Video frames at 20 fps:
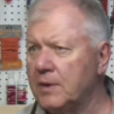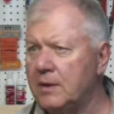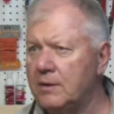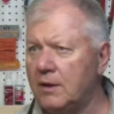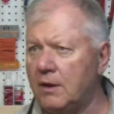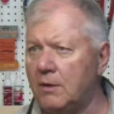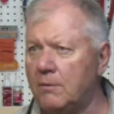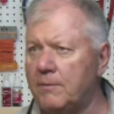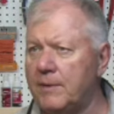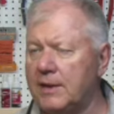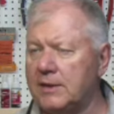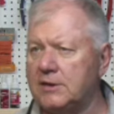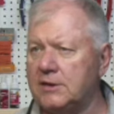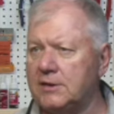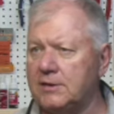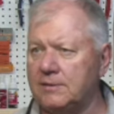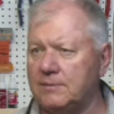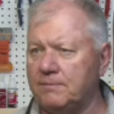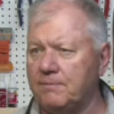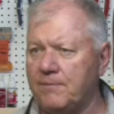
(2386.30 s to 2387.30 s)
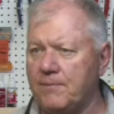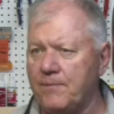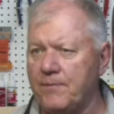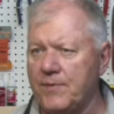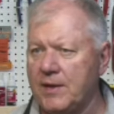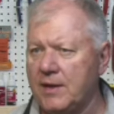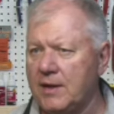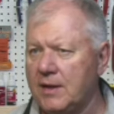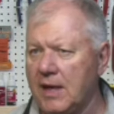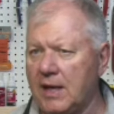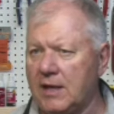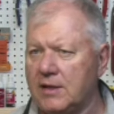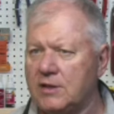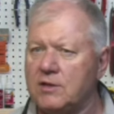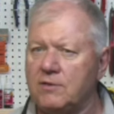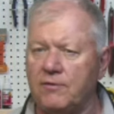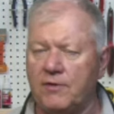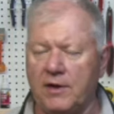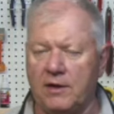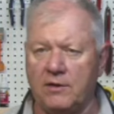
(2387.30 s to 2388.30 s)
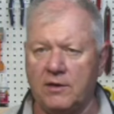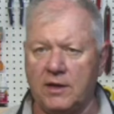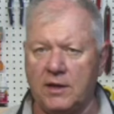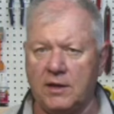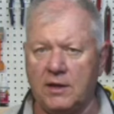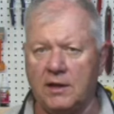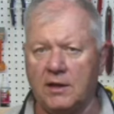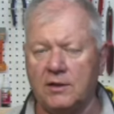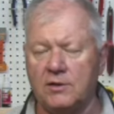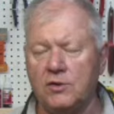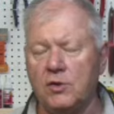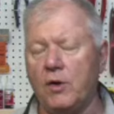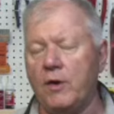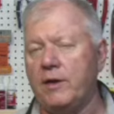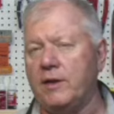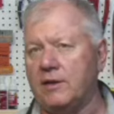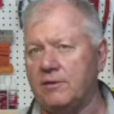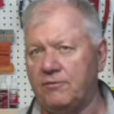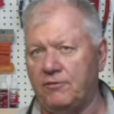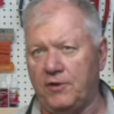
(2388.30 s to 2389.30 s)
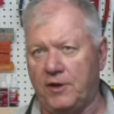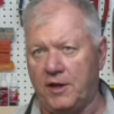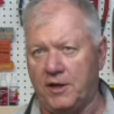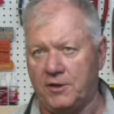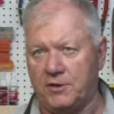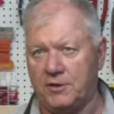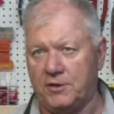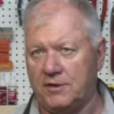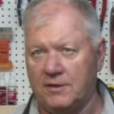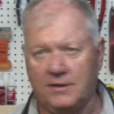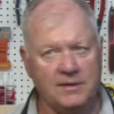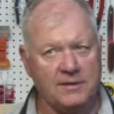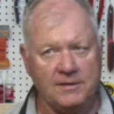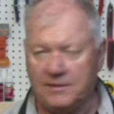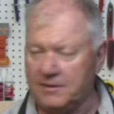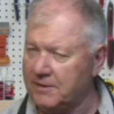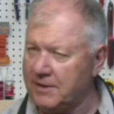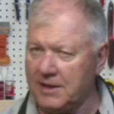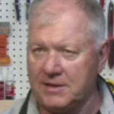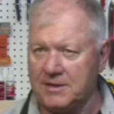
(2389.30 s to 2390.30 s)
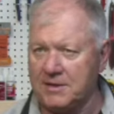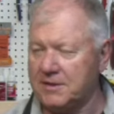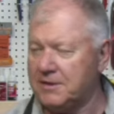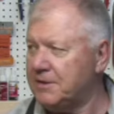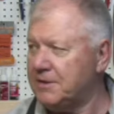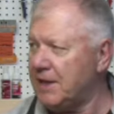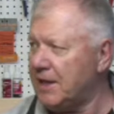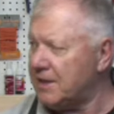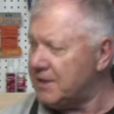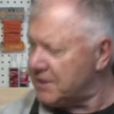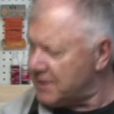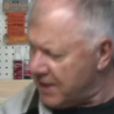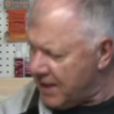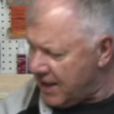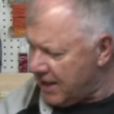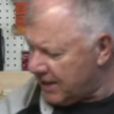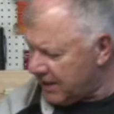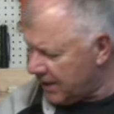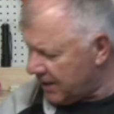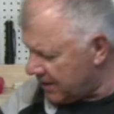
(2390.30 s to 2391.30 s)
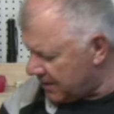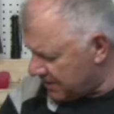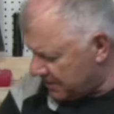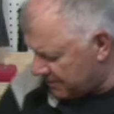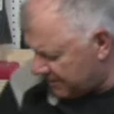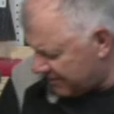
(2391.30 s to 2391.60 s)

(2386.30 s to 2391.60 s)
Nope, Angie found the toilet flush. That's not it.